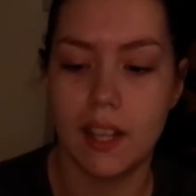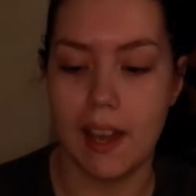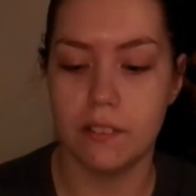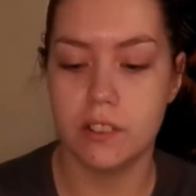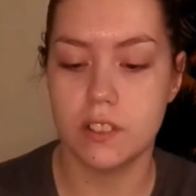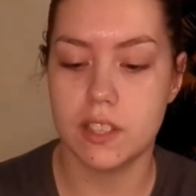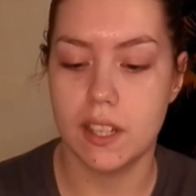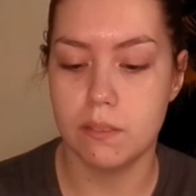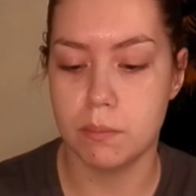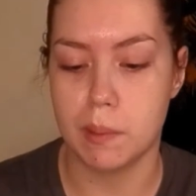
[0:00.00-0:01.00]

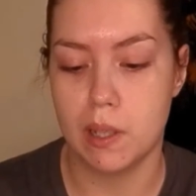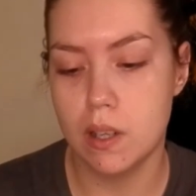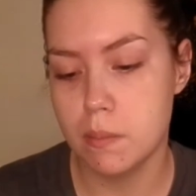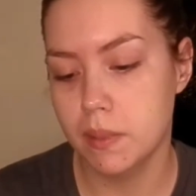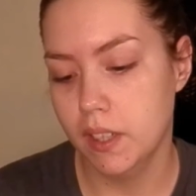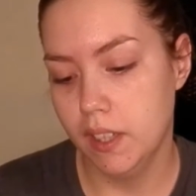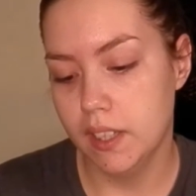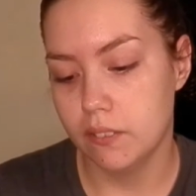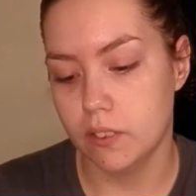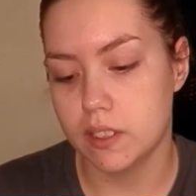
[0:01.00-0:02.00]
Aftershave Balm
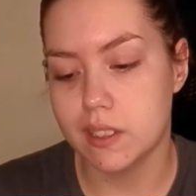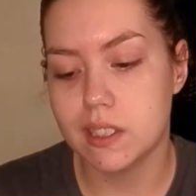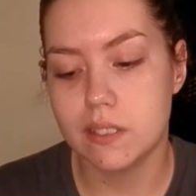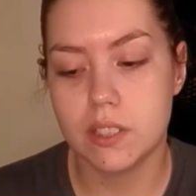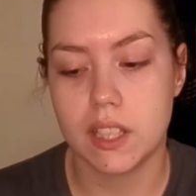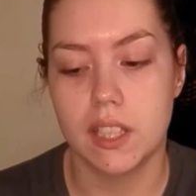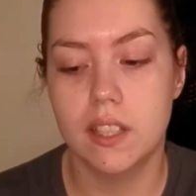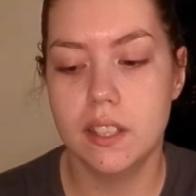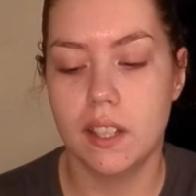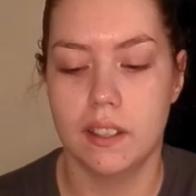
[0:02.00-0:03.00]
for sensitive
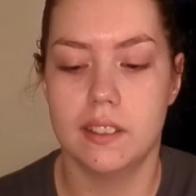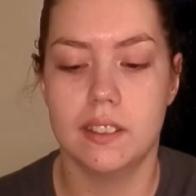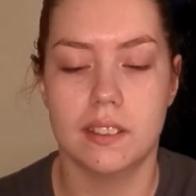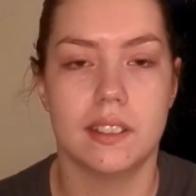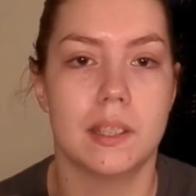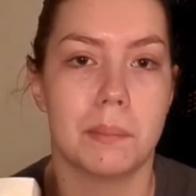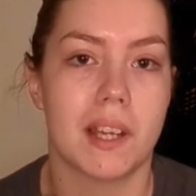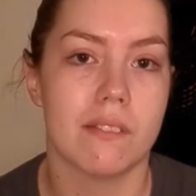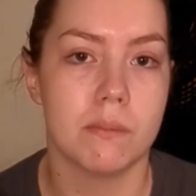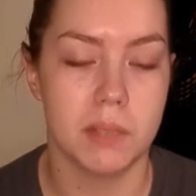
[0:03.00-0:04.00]
skin. This is a tip I
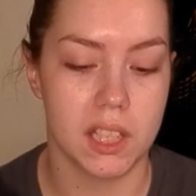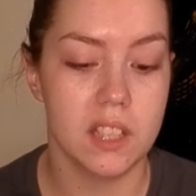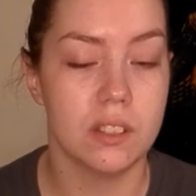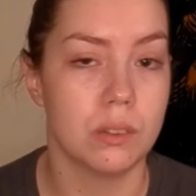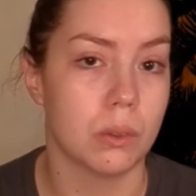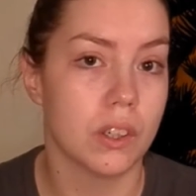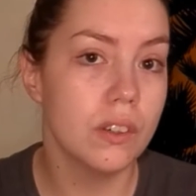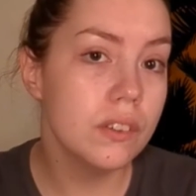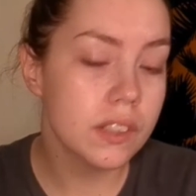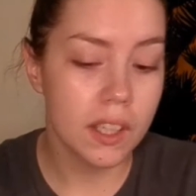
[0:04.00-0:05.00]
got from Nikki
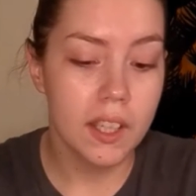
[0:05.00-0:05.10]
Tutorials.